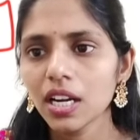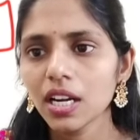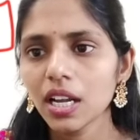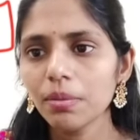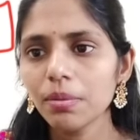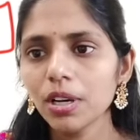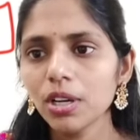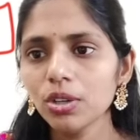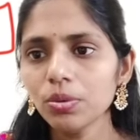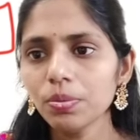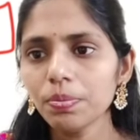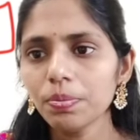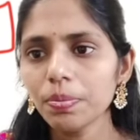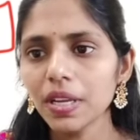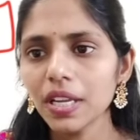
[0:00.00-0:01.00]

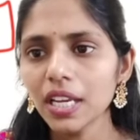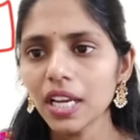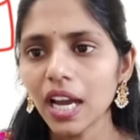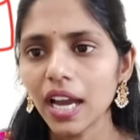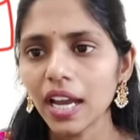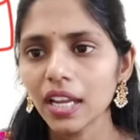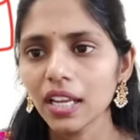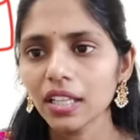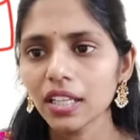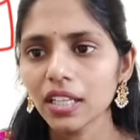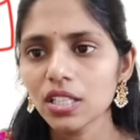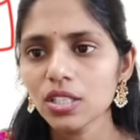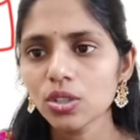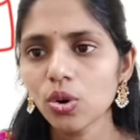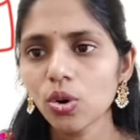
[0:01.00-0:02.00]
WPI
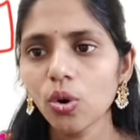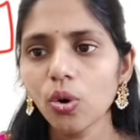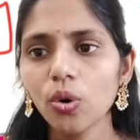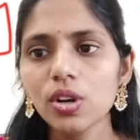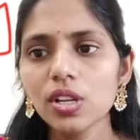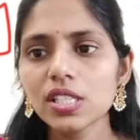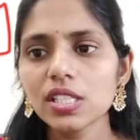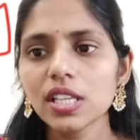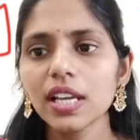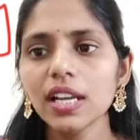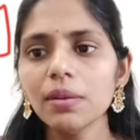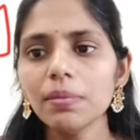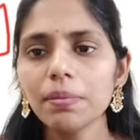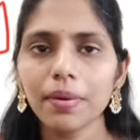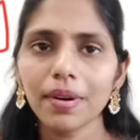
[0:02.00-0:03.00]
that is
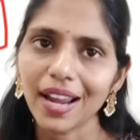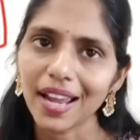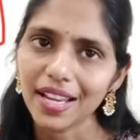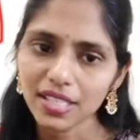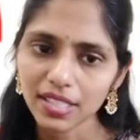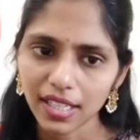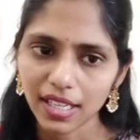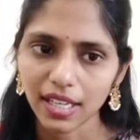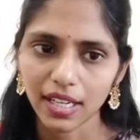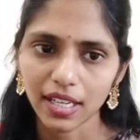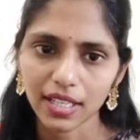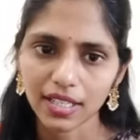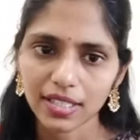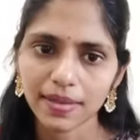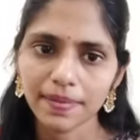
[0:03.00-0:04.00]
wholesale price
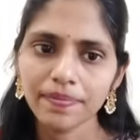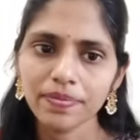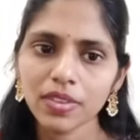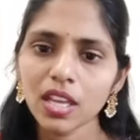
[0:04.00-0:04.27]
index.